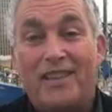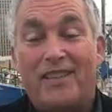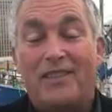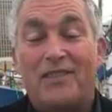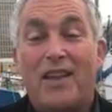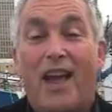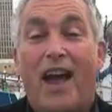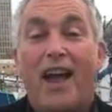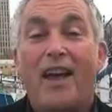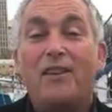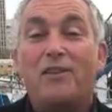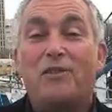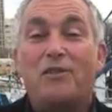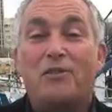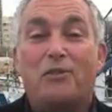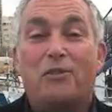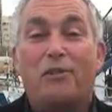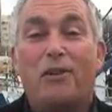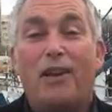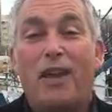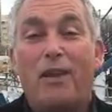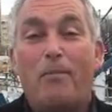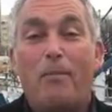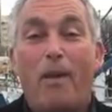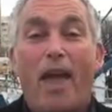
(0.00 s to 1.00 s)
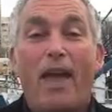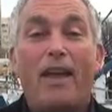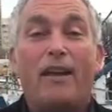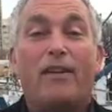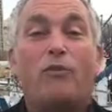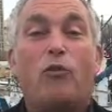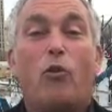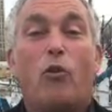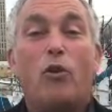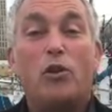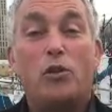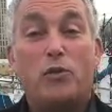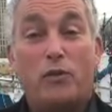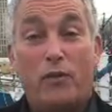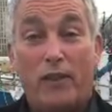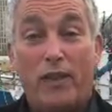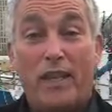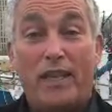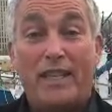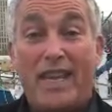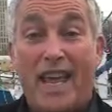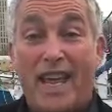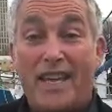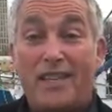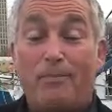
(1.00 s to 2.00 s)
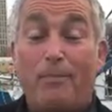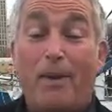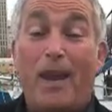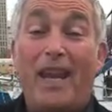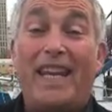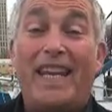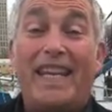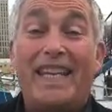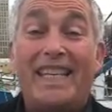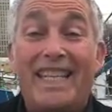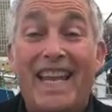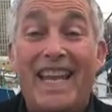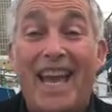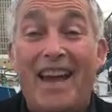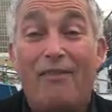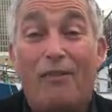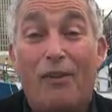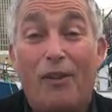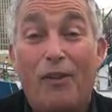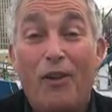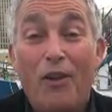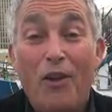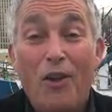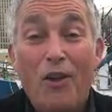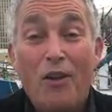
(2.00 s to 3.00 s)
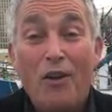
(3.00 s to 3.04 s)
its ice cream, and of course for the Tasmanian devil,